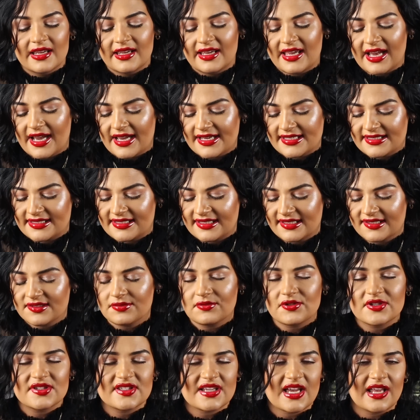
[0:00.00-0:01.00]
Guys, this
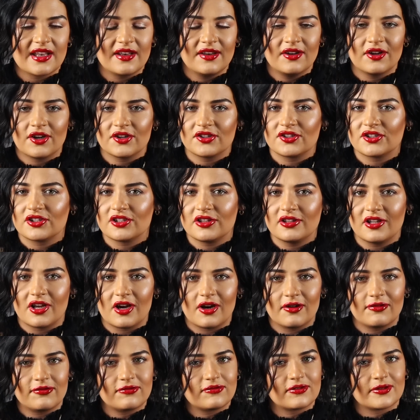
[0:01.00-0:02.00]
was another
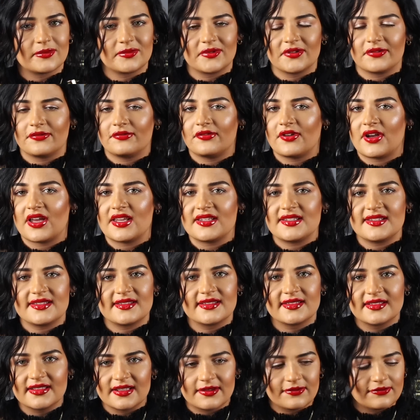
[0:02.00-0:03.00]
love from the
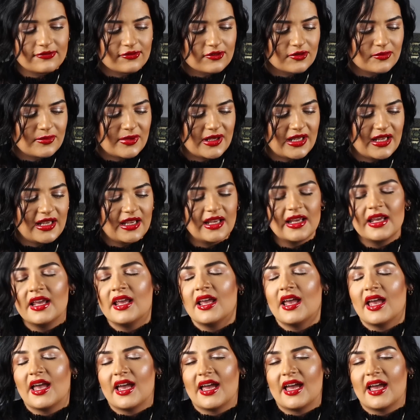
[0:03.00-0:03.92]
first sniff for me,